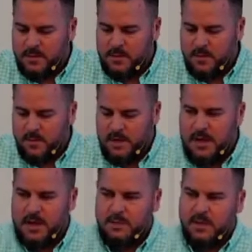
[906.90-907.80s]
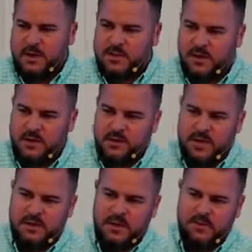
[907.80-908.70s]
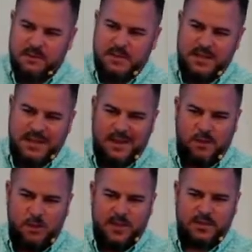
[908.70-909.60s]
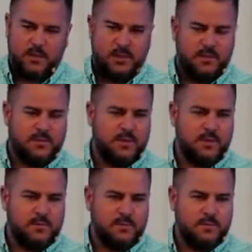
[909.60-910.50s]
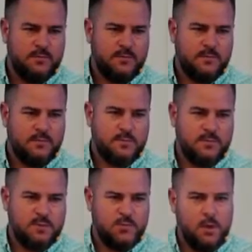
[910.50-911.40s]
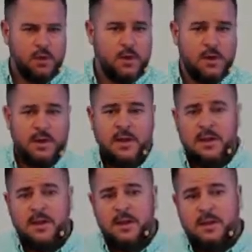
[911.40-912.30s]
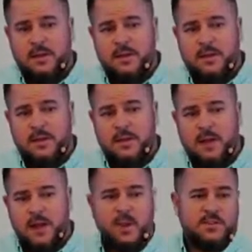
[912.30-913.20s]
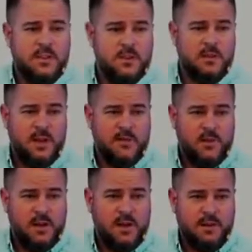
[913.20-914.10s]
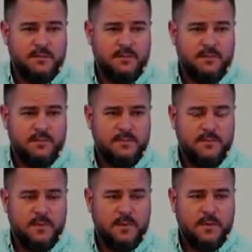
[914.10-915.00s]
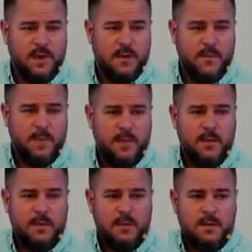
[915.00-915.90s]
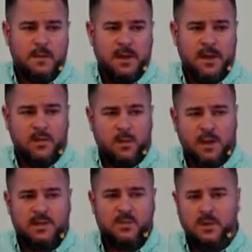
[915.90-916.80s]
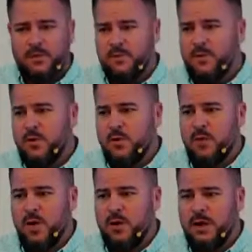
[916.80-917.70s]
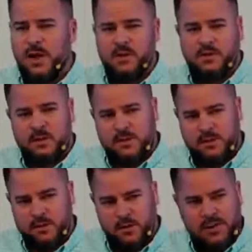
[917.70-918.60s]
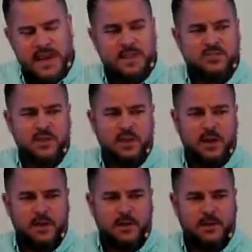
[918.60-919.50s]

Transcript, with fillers: when he, when he started drifting from sea, he had a week's worth of food. So, spoiler alert, he got rescued on day 49. Okay? But he had a week's worth of food and water. He had a, a little gas generator.